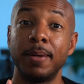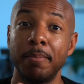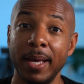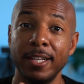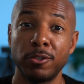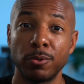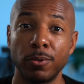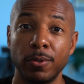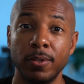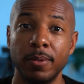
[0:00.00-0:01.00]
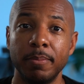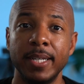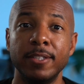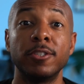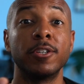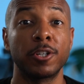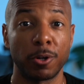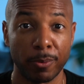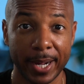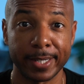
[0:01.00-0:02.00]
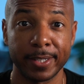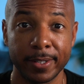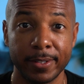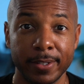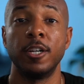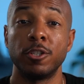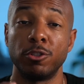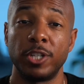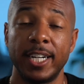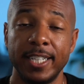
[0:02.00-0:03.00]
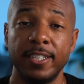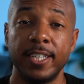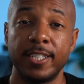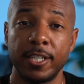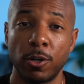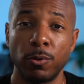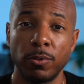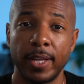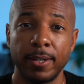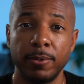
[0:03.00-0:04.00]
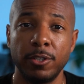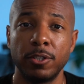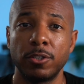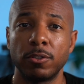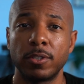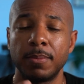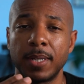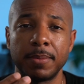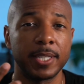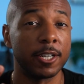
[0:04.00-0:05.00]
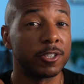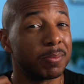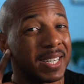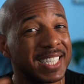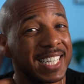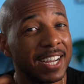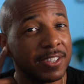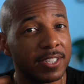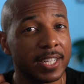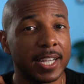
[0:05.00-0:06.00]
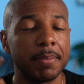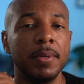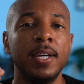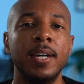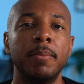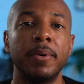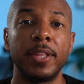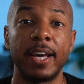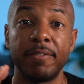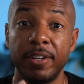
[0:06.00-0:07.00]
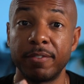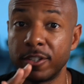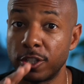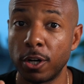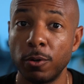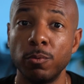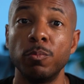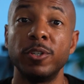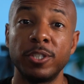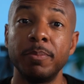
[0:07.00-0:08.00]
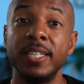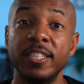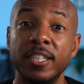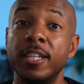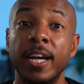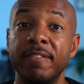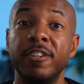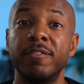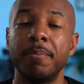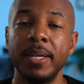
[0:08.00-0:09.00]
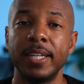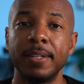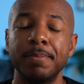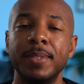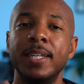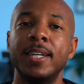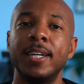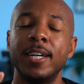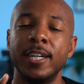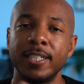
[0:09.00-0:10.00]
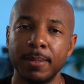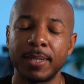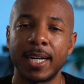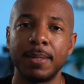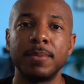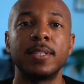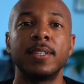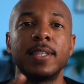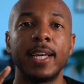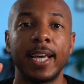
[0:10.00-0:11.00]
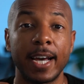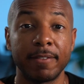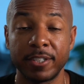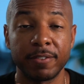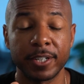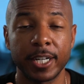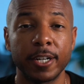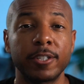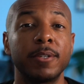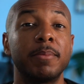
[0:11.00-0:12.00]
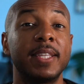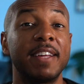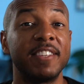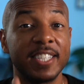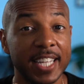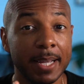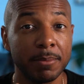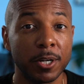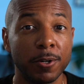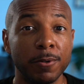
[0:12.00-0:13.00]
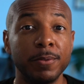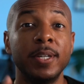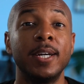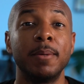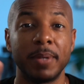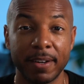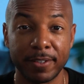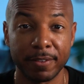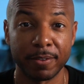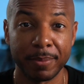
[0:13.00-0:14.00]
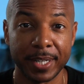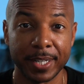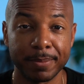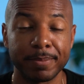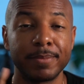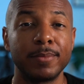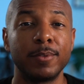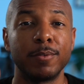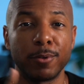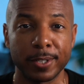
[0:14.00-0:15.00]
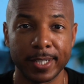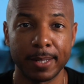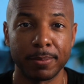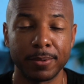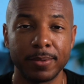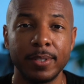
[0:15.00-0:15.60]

Meitsul means correct. So Chinese is a tonal language, so sometimes the characters might sound the same, but they have different tone, which means they have a different meaning. Sometimes they have a different character, but they have the same tone, but have a different meaning. For example,